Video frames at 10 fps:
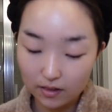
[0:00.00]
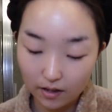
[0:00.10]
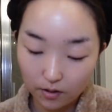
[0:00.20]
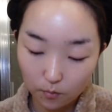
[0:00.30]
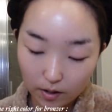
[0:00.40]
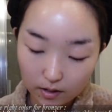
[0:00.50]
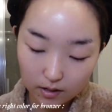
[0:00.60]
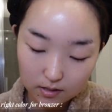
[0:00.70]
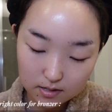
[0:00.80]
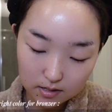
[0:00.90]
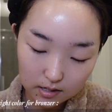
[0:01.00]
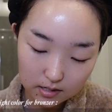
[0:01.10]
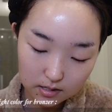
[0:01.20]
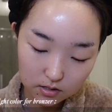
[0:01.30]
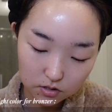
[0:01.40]
lightweight, it's
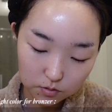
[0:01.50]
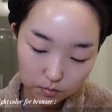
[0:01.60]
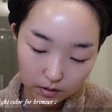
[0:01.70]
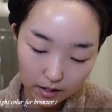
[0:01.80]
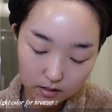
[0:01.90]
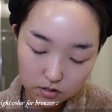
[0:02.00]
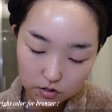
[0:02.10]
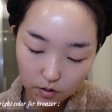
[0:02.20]
easy to blend. So